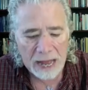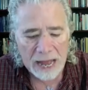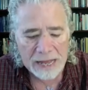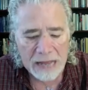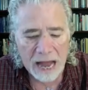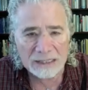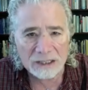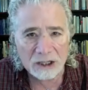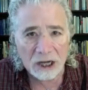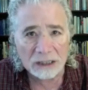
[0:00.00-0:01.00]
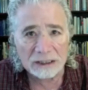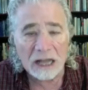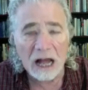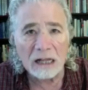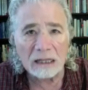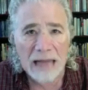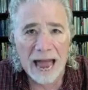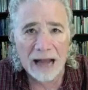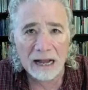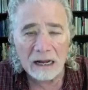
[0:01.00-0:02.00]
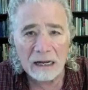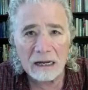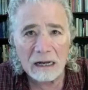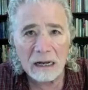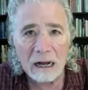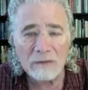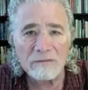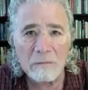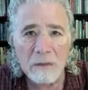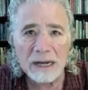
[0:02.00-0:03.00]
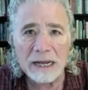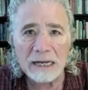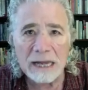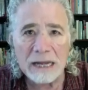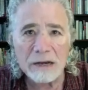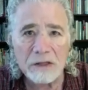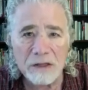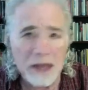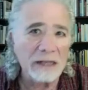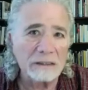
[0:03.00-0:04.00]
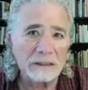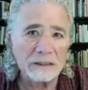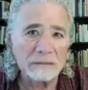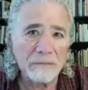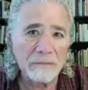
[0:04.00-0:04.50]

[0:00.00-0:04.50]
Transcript: and not just a lack of money and things.